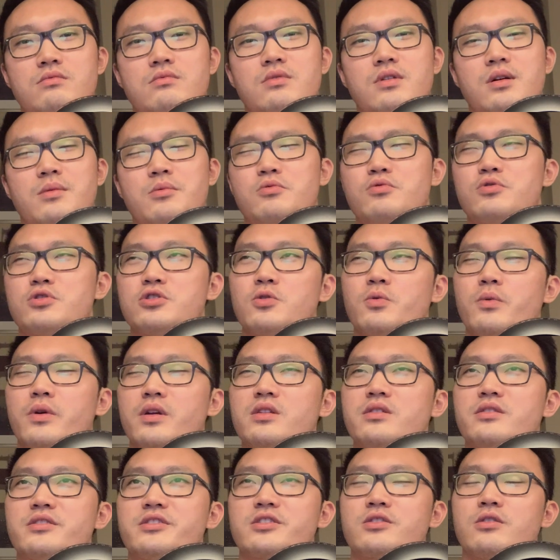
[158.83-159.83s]
I'm not sure whether
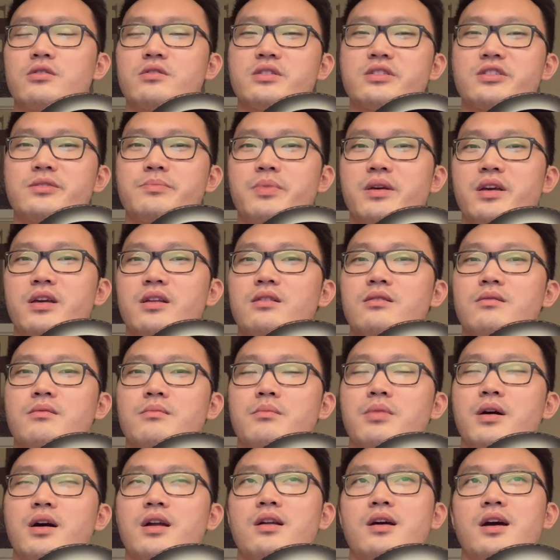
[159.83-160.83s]
Discord is paid,
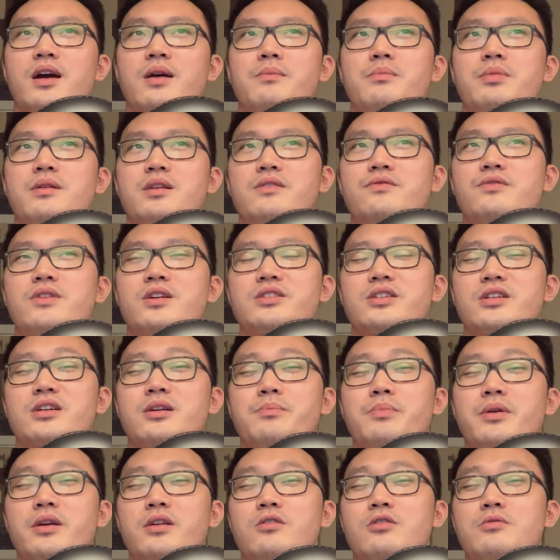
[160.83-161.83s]
but I believe there's like a
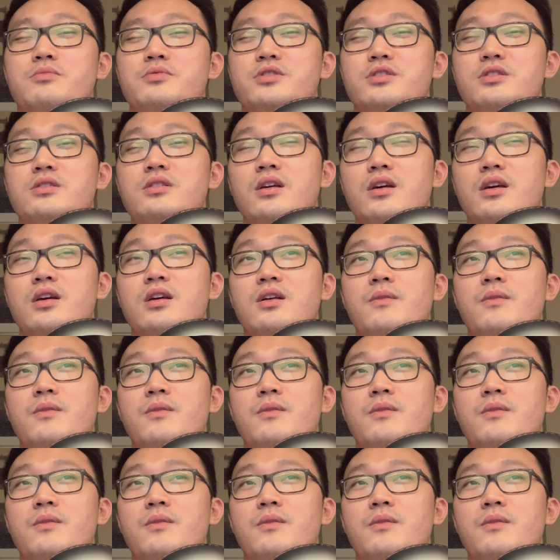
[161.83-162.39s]
paid option.